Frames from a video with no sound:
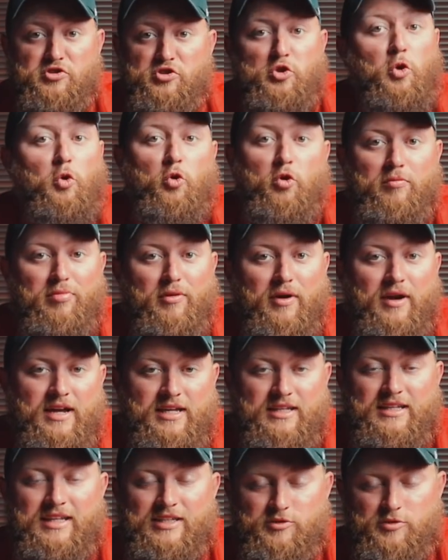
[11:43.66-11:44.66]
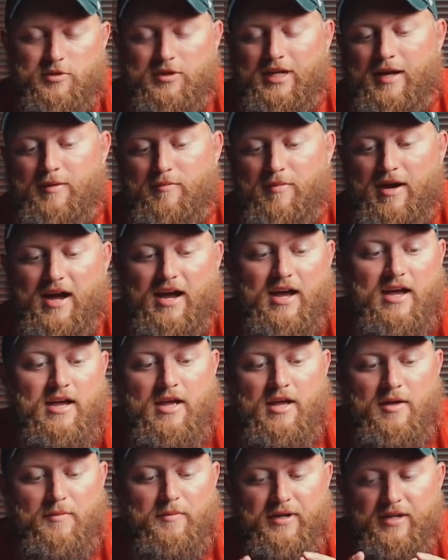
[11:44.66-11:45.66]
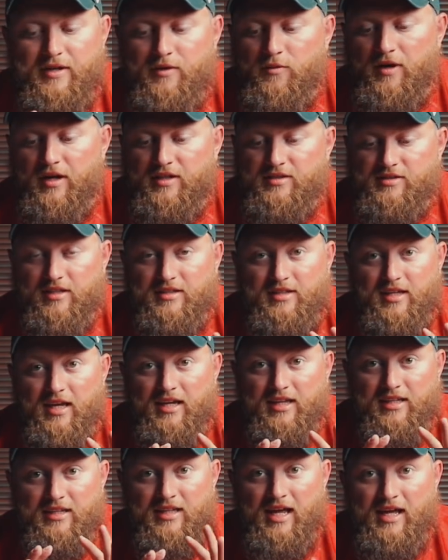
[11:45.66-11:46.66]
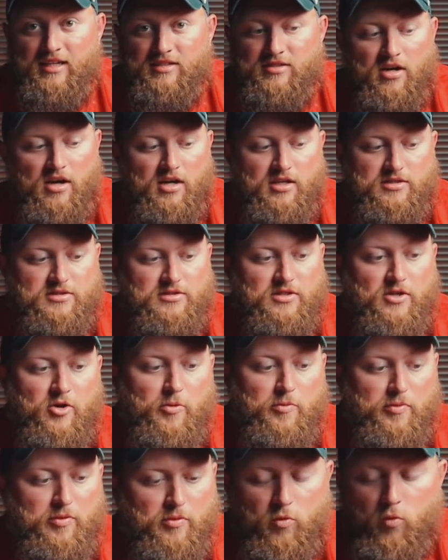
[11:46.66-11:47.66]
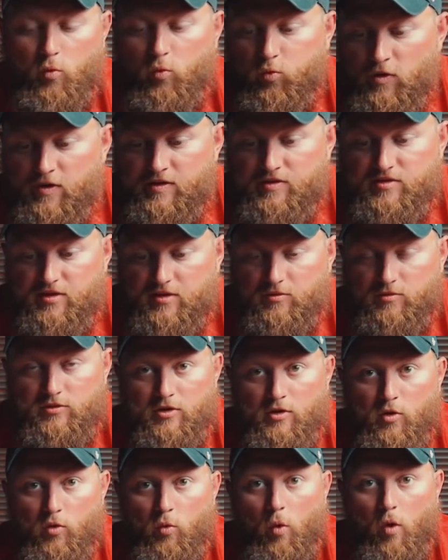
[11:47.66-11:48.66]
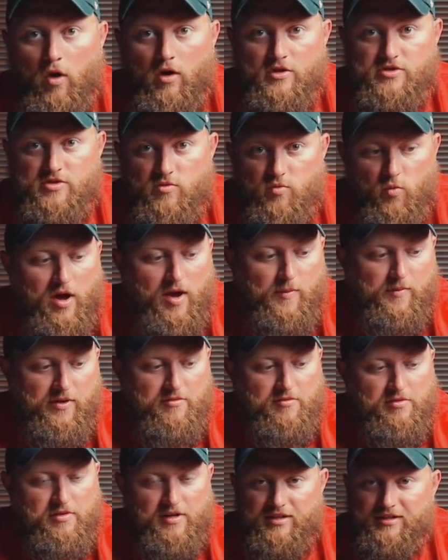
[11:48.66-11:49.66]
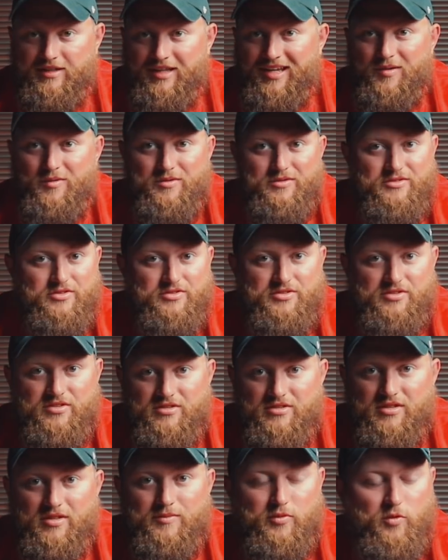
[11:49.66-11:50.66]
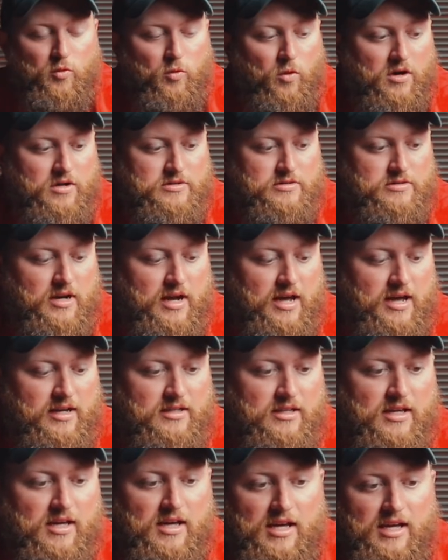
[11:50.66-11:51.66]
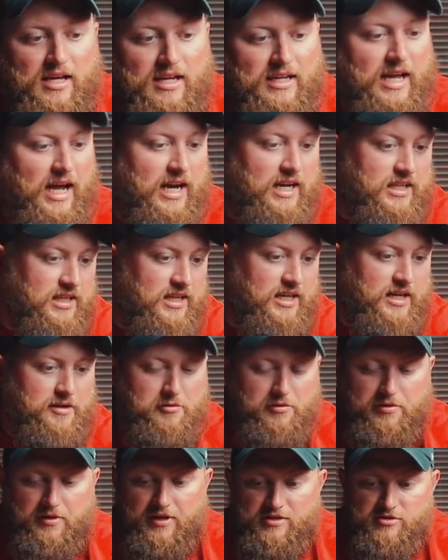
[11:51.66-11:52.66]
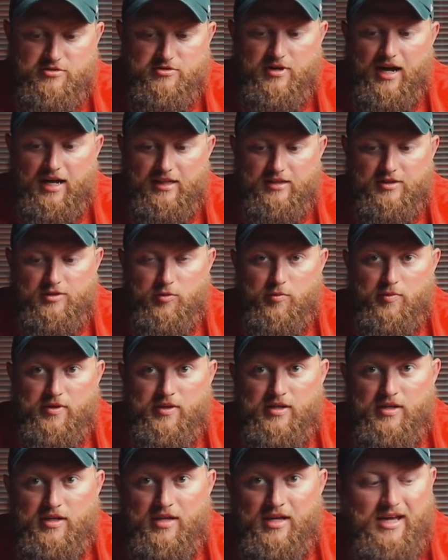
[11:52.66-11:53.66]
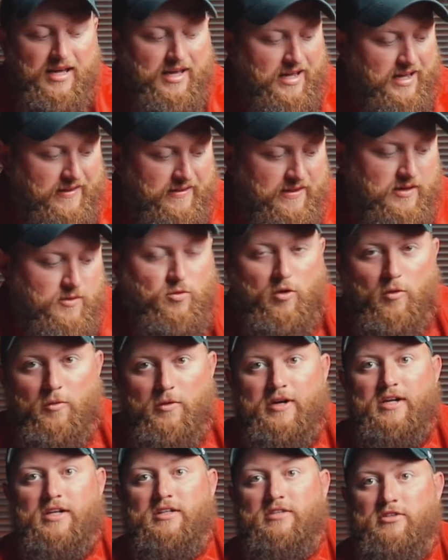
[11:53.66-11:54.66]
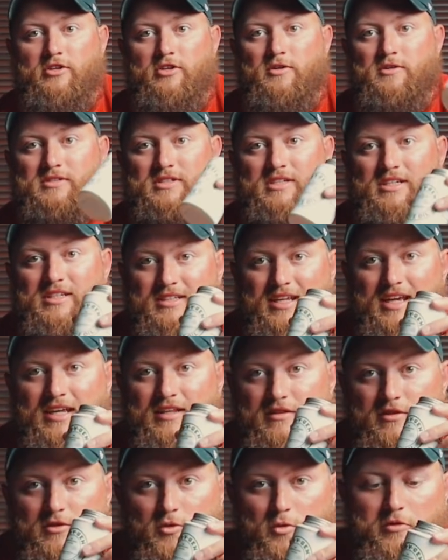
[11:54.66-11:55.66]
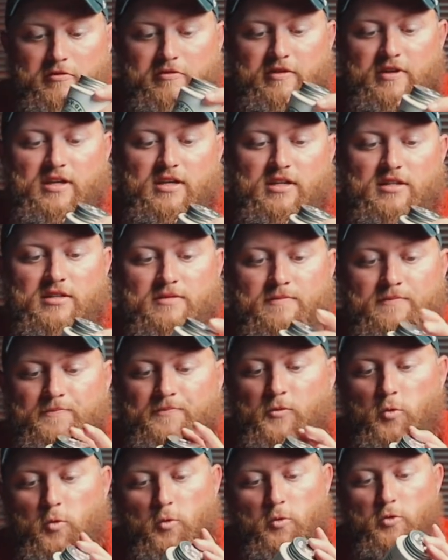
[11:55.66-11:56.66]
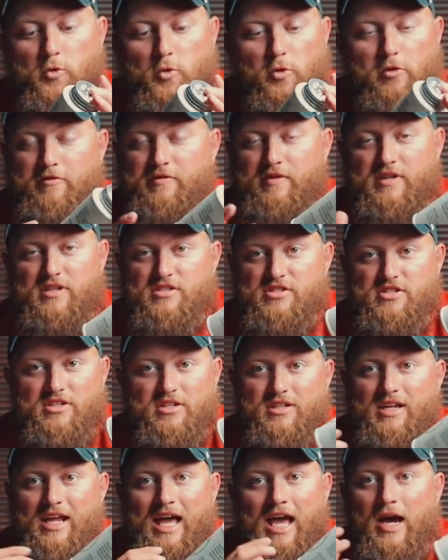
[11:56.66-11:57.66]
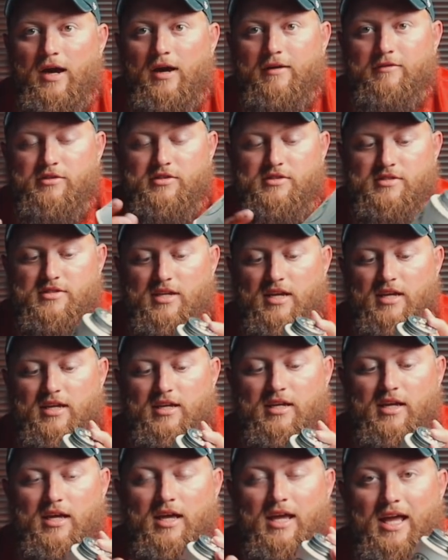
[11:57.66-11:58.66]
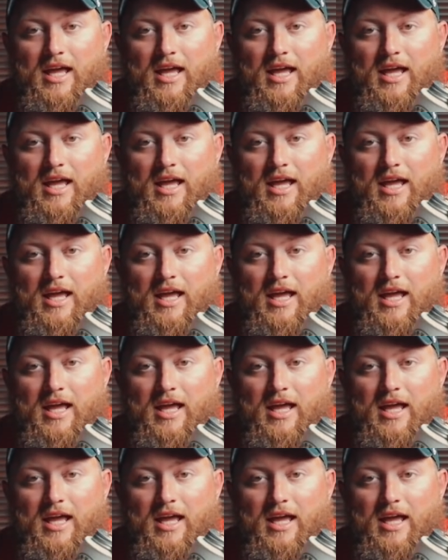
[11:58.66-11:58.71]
store brand. That's what I buy. But anyways, I take a nice hot soap, rinse it, you know, wash and wipe everything down with just a simple wash rag. Kind of let everything dry a little bit. And then what we're going to do is going to take the Norwegian or Norwegian, however you say it,